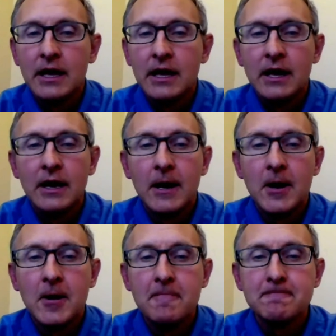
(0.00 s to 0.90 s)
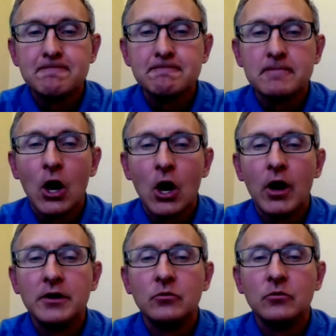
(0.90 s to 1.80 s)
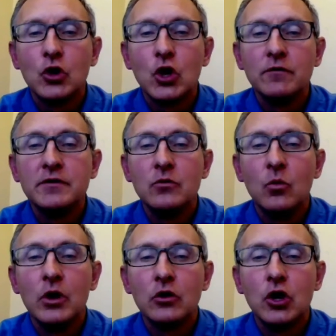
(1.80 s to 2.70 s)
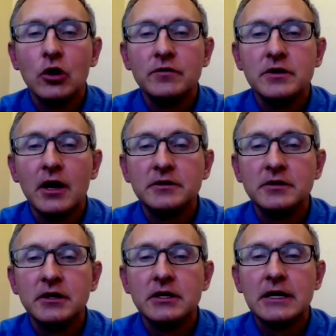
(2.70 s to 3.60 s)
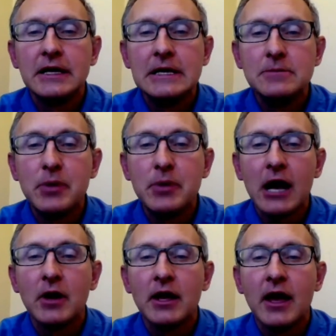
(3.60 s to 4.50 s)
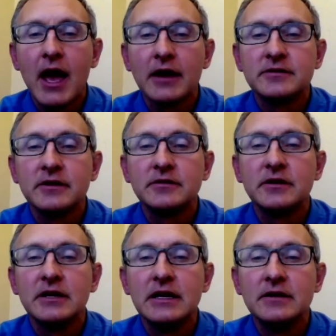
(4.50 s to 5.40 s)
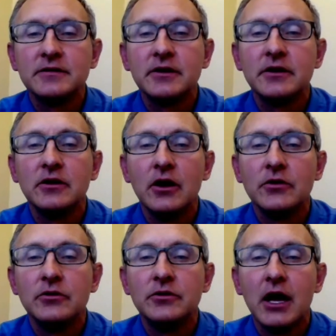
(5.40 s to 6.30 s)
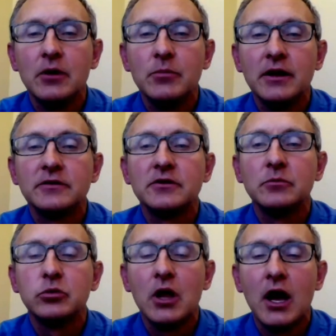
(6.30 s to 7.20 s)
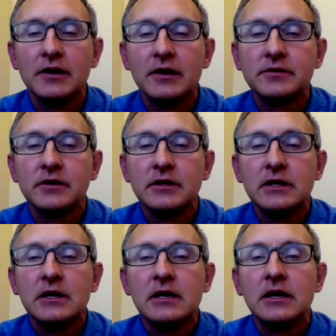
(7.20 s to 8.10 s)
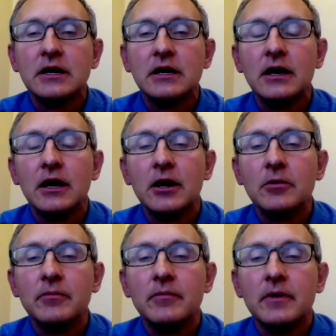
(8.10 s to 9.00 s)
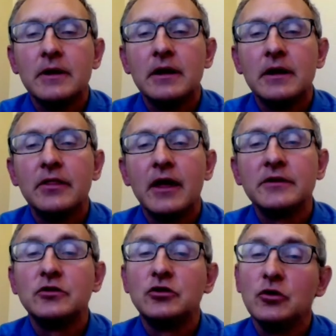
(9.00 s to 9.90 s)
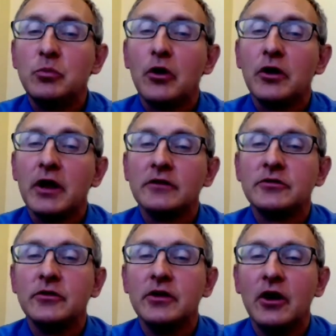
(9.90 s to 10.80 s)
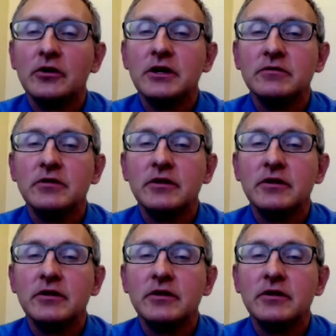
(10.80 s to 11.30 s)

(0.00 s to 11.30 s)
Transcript: All right. Will COVID-19 impact my access to insulin and other diabetic supplies? That's a two-part answer that I'll give to